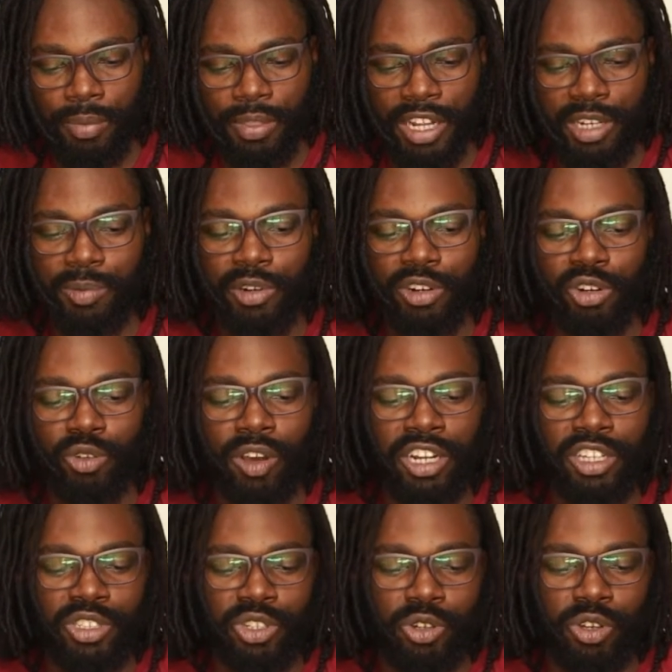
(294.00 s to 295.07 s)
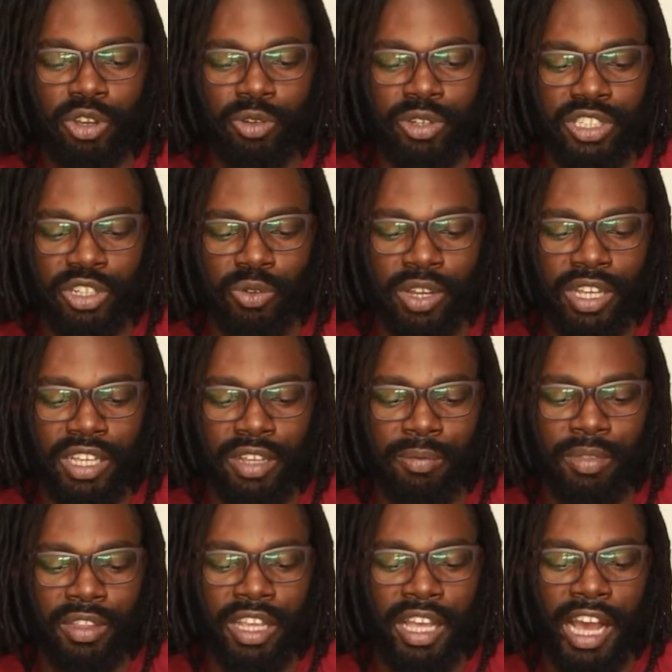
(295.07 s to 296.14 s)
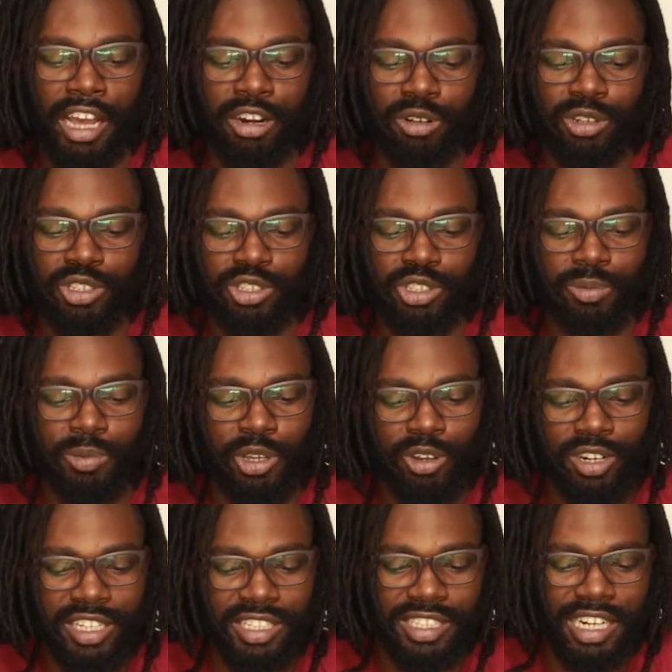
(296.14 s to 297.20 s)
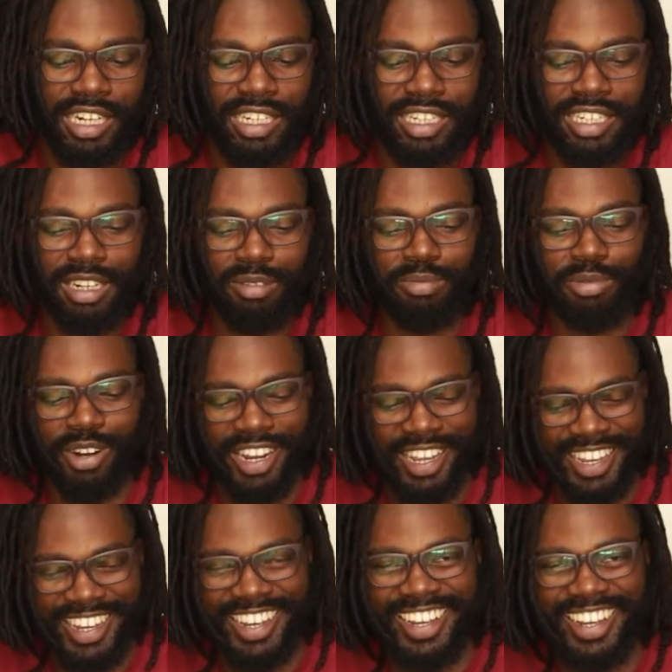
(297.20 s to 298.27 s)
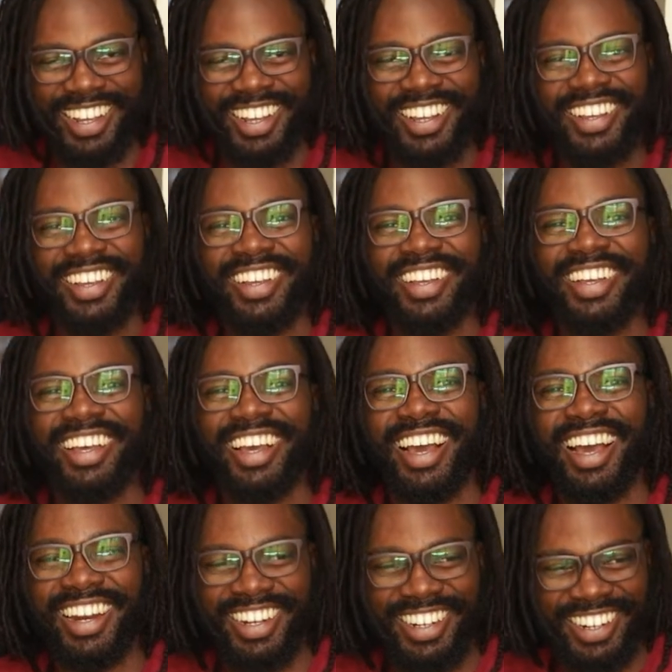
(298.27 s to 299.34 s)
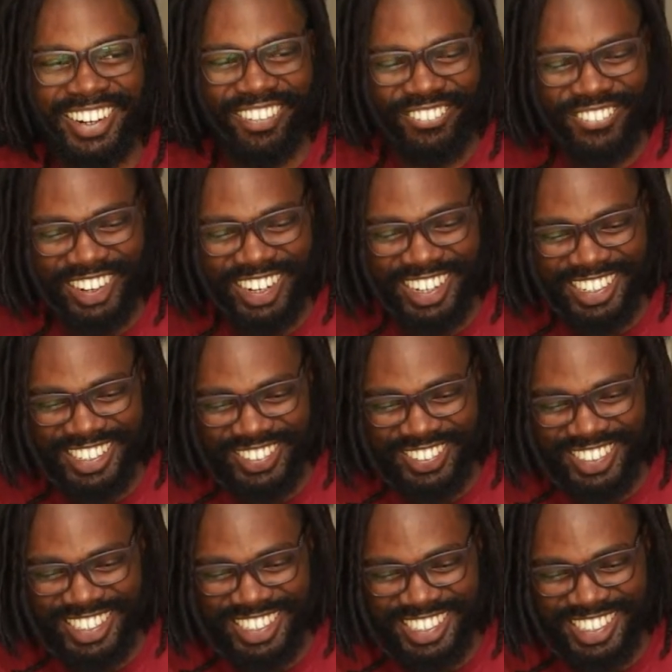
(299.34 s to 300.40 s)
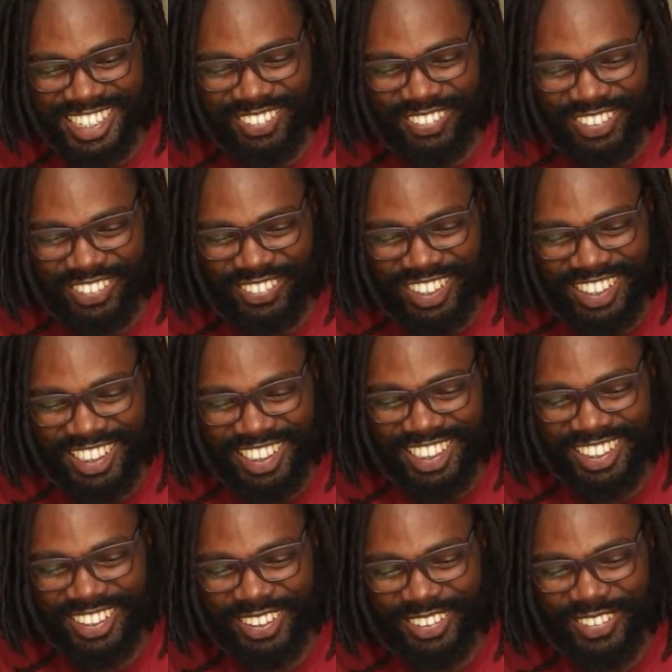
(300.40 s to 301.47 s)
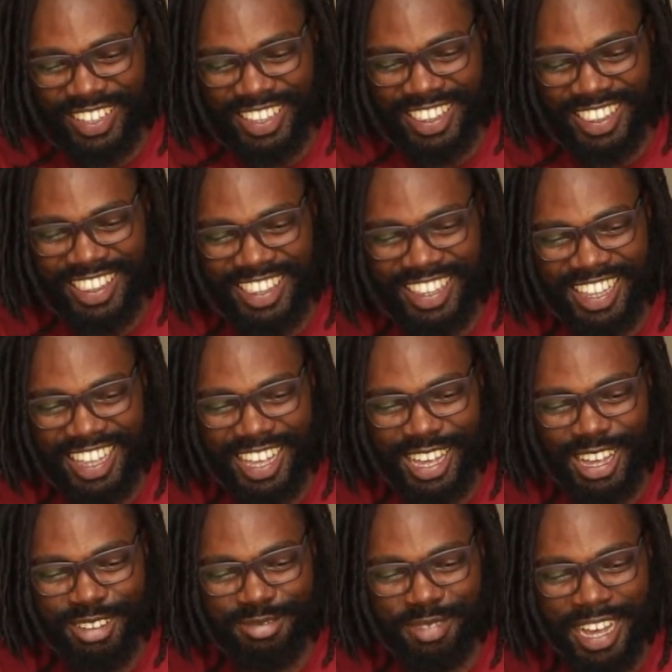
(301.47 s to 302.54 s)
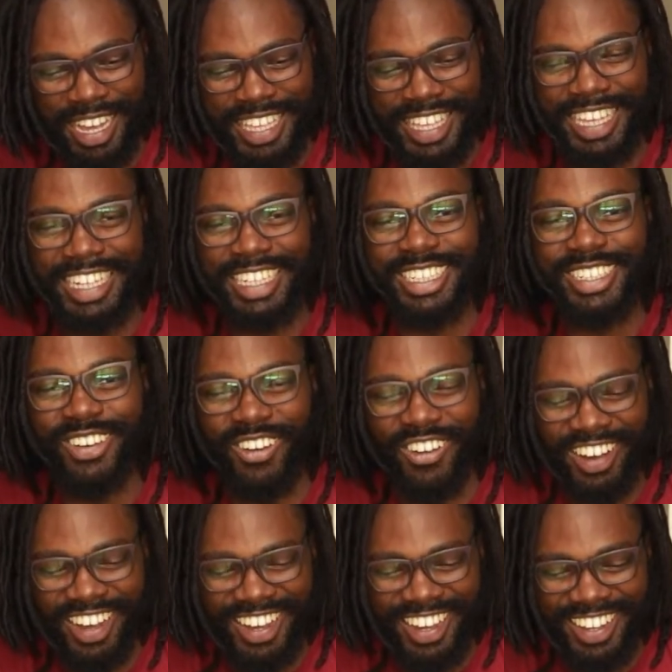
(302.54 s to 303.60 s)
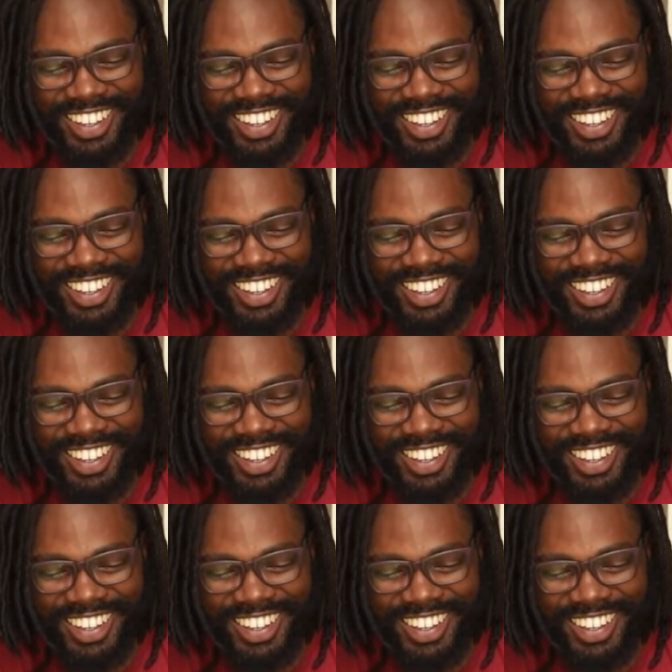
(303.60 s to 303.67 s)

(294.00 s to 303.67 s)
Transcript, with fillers: that period while he was away. And also, to be honest, I needed a break. I needed a break. It's not easy living with with a kid dog